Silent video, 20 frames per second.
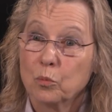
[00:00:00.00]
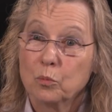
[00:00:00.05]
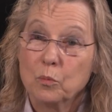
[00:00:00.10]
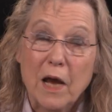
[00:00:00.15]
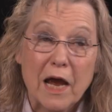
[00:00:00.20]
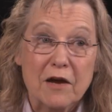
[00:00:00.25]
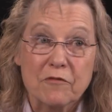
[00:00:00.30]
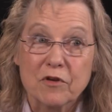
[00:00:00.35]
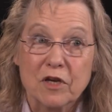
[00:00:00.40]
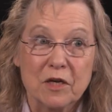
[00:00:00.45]

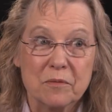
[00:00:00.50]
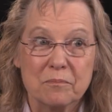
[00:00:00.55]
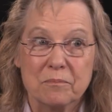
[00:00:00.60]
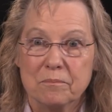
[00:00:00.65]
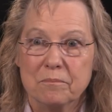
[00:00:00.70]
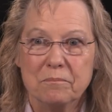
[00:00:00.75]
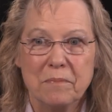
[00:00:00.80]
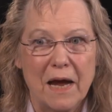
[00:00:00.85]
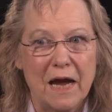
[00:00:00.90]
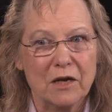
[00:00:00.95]
have a
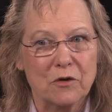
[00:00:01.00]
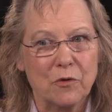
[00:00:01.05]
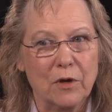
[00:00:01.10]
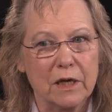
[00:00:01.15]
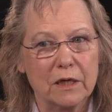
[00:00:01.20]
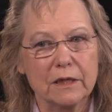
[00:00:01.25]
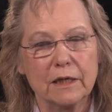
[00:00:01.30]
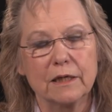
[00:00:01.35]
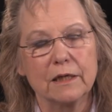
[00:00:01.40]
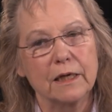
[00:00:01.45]

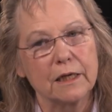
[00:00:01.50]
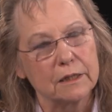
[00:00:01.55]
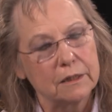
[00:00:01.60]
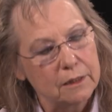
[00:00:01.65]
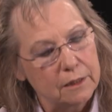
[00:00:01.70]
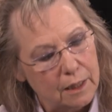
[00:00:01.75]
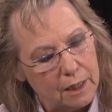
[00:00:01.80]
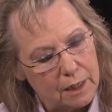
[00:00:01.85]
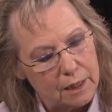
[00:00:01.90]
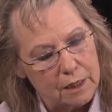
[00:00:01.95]
background and a
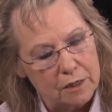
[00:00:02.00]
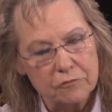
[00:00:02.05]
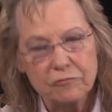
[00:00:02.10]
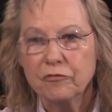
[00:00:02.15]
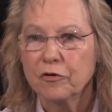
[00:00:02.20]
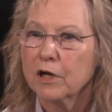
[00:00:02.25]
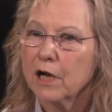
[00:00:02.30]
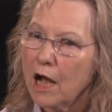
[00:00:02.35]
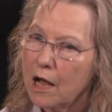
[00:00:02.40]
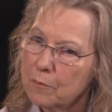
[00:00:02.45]
love
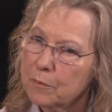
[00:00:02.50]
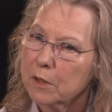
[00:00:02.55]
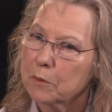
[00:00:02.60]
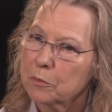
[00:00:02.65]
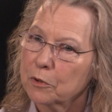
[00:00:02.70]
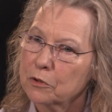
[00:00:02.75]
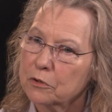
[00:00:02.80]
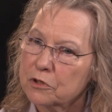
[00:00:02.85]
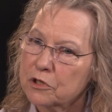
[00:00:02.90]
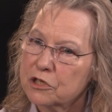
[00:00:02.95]
for comic books.